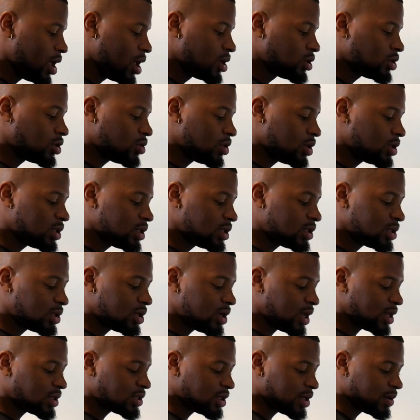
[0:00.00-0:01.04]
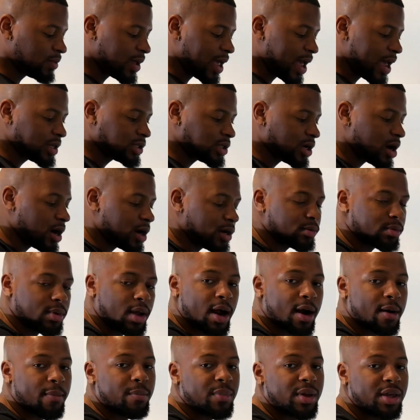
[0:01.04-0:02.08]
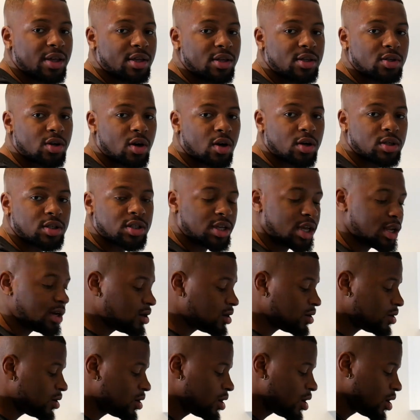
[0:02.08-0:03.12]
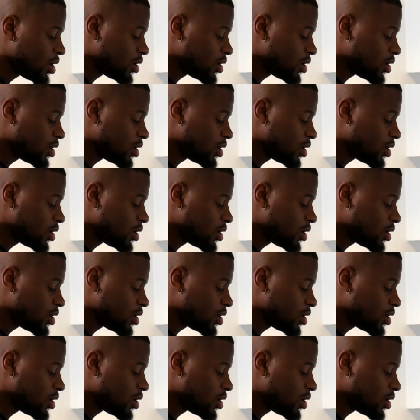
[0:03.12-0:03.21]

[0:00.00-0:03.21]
So this is the next step, guys. Our beans are tender,